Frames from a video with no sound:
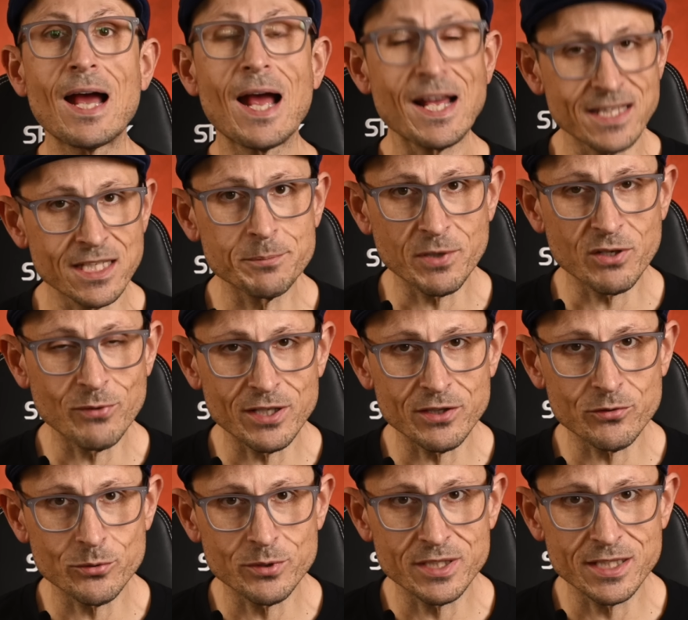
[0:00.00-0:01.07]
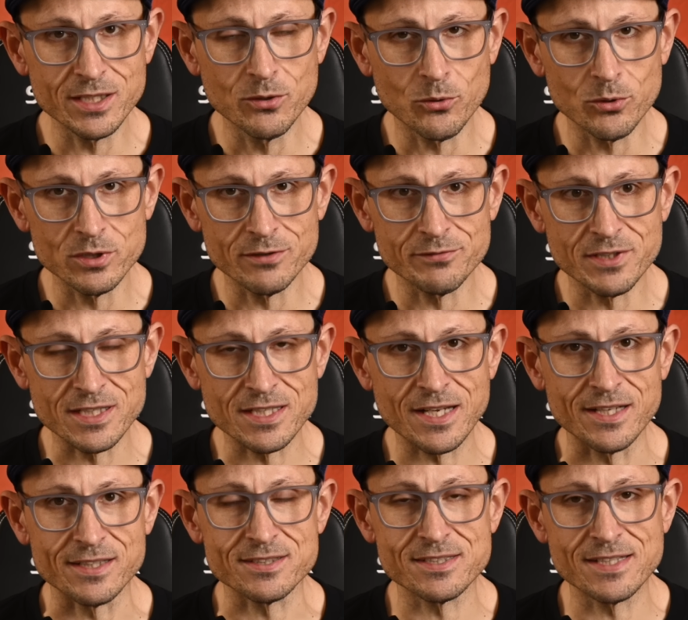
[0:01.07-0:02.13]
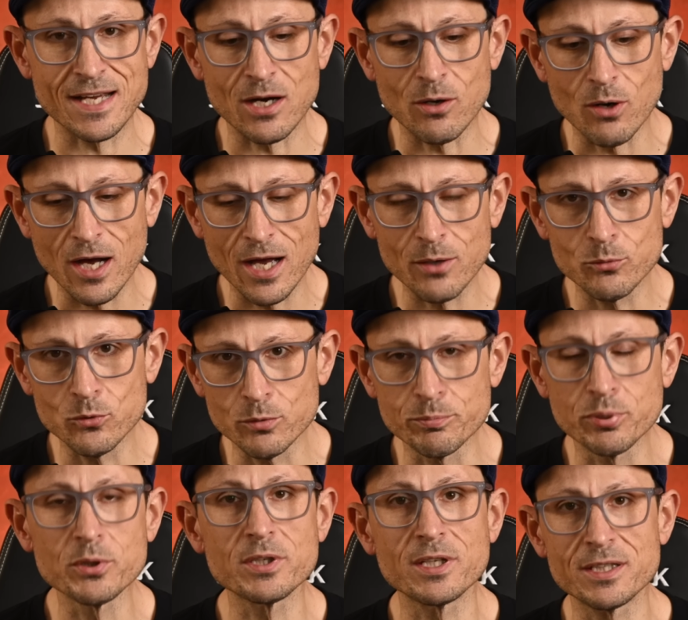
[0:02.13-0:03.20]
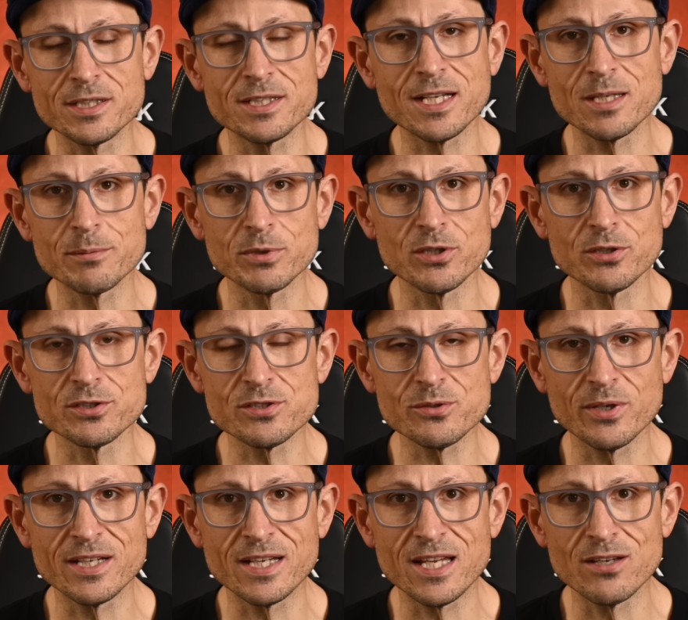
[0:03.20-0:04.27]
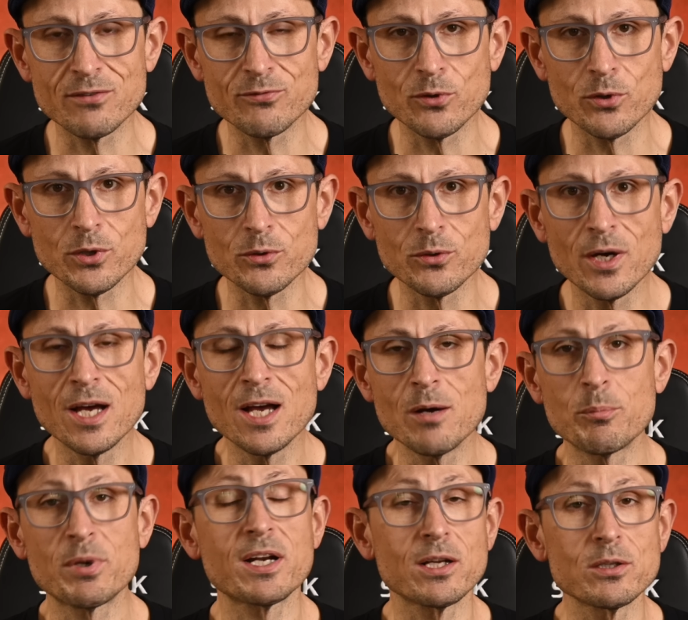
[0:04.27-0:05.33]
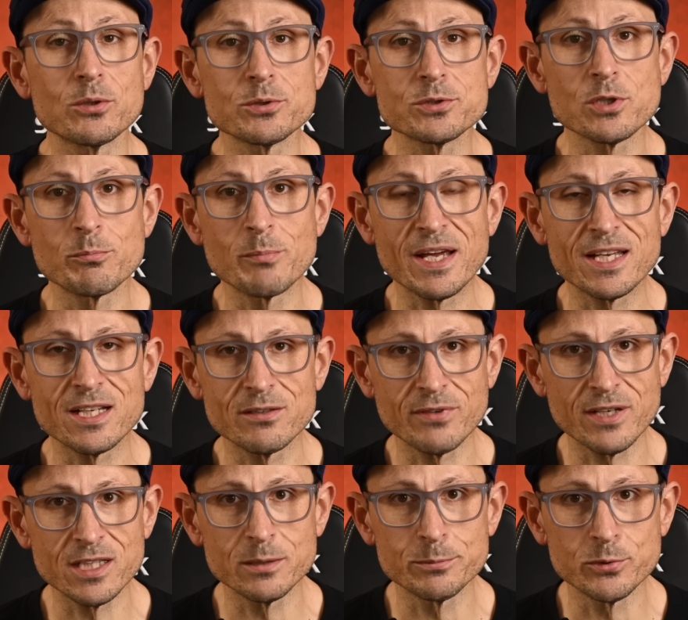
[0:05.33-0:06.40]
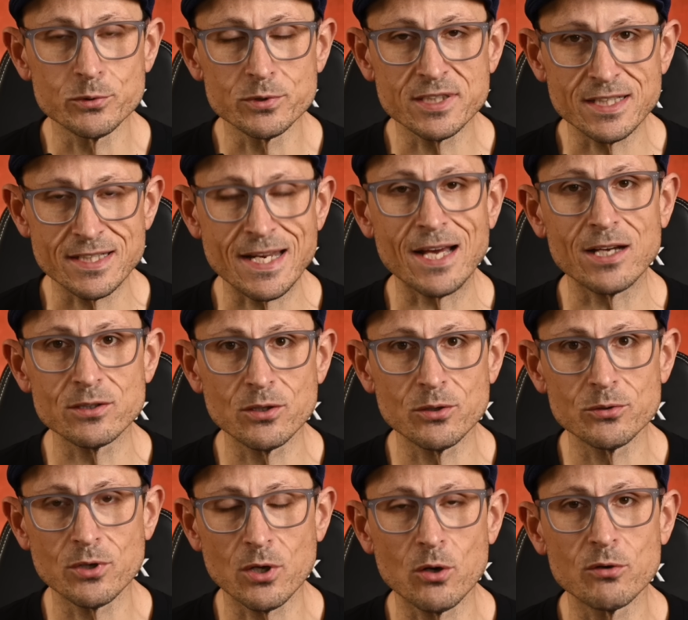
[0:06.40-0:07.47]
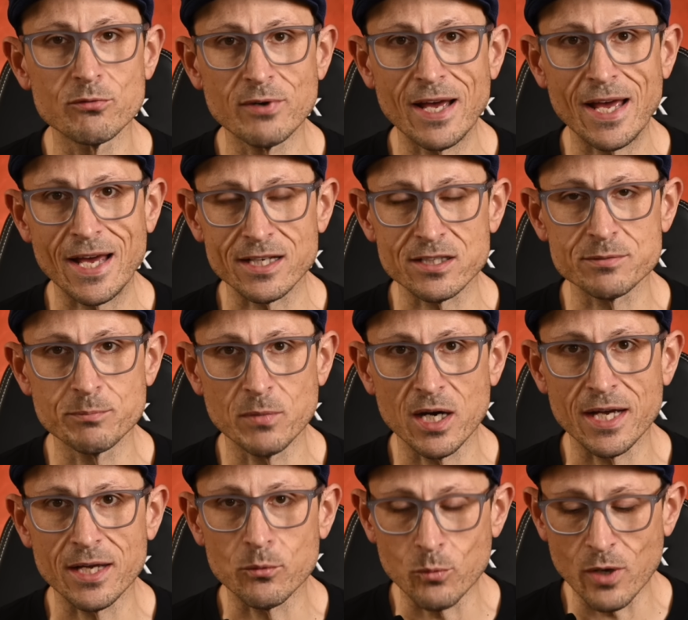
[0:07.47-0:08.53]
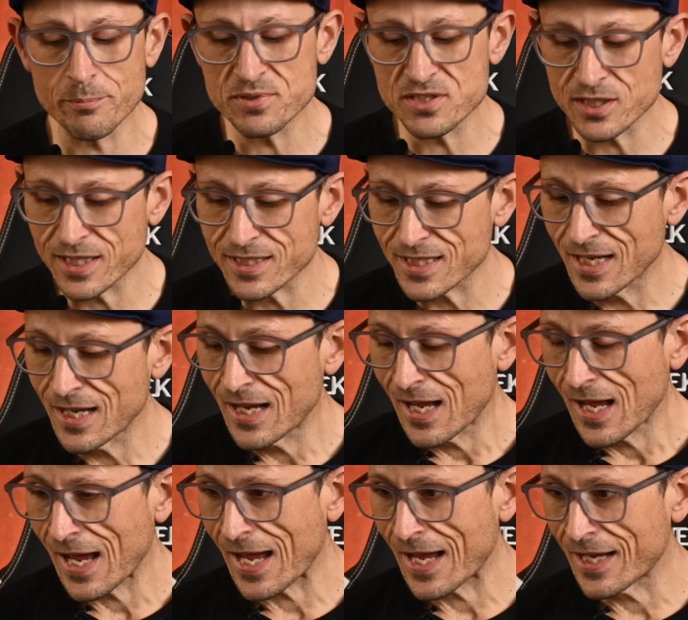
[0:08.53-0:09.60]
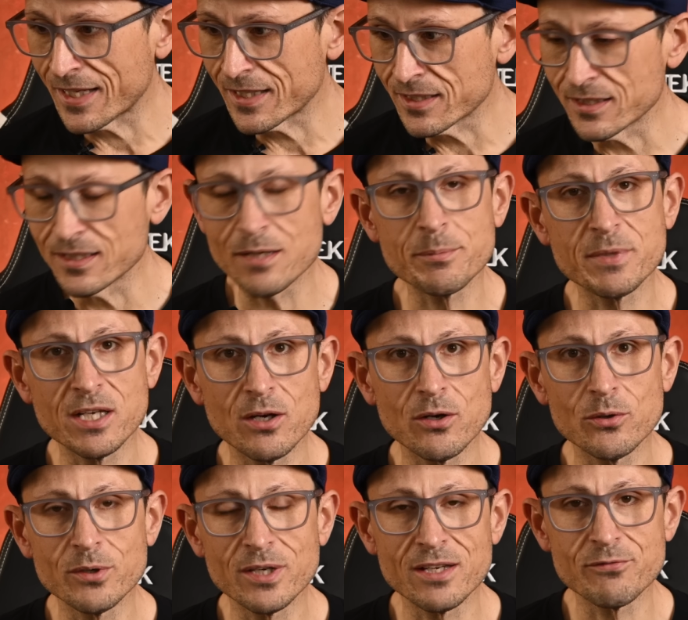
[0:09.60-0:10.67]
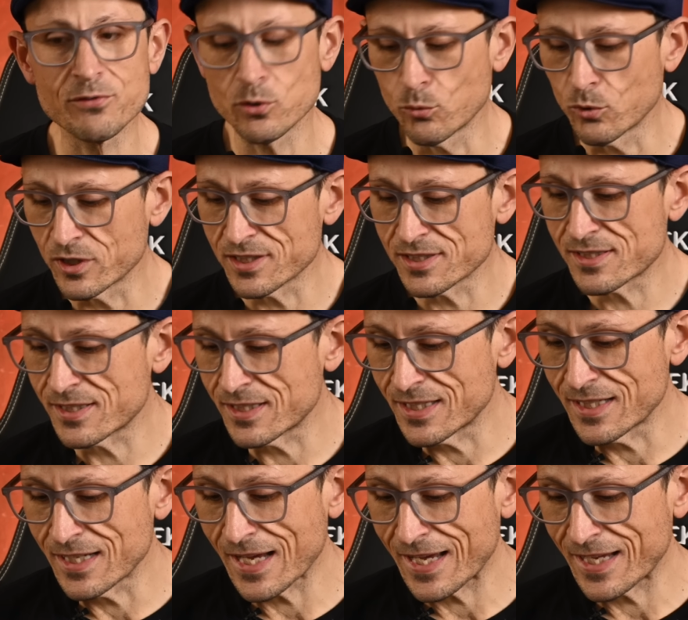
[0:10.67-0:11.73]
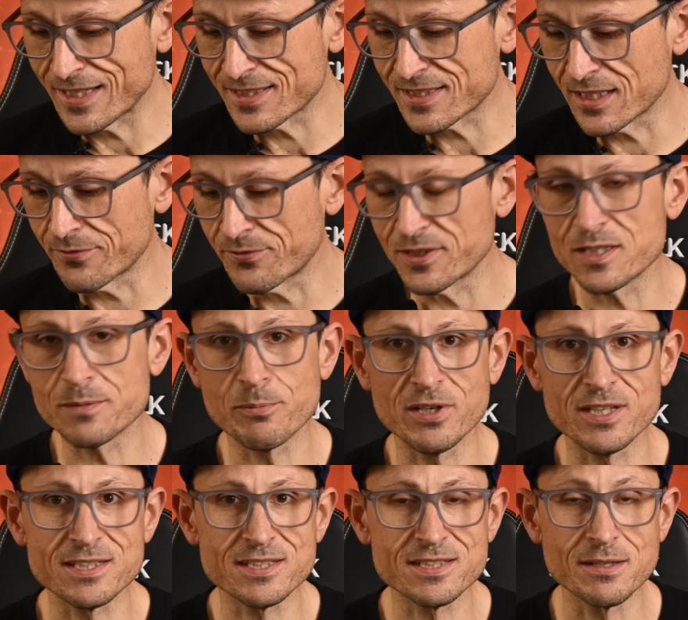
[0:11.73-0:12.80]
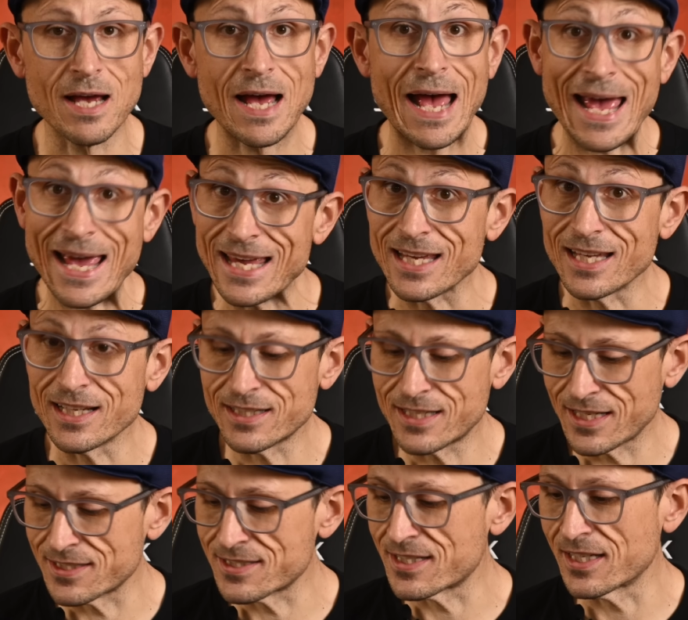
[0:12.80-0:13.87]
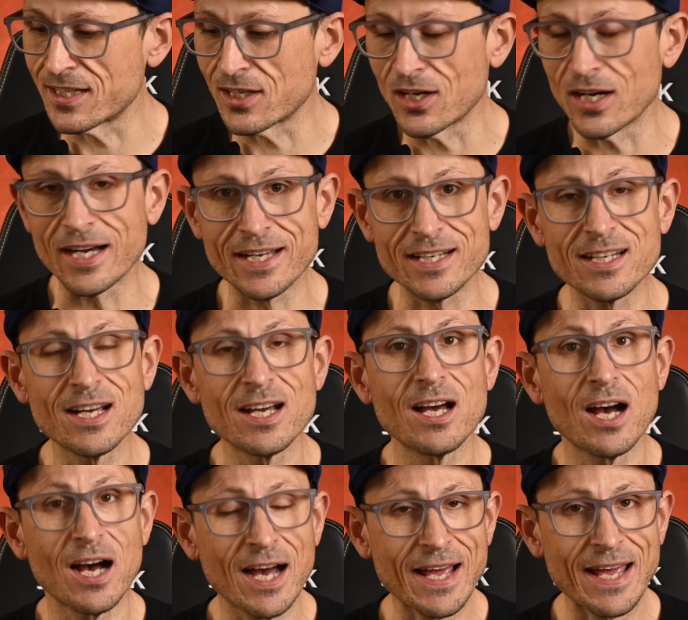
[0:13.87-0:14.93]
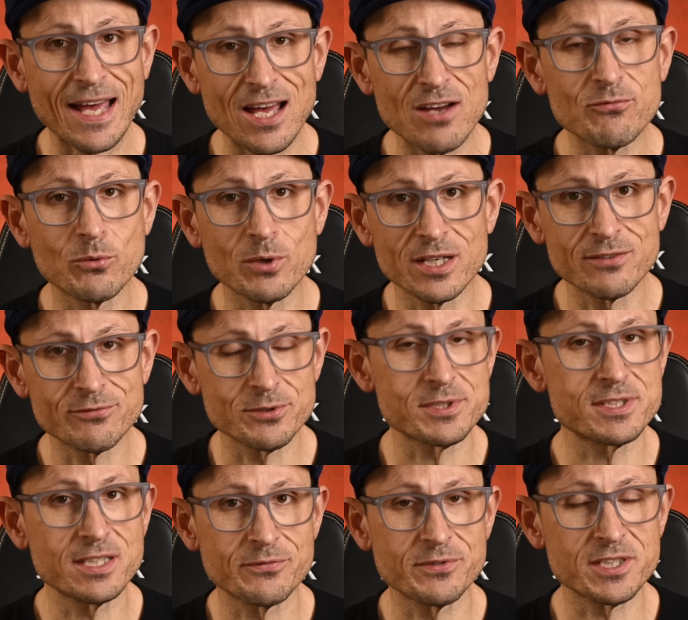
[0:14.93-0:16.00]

And then we ran through and did all of the tests. Now I will put the table on screen here for you, but I'll also make it available to download over at my website. And let me know if you wanna see a CF Express A testing guide. I have one for CF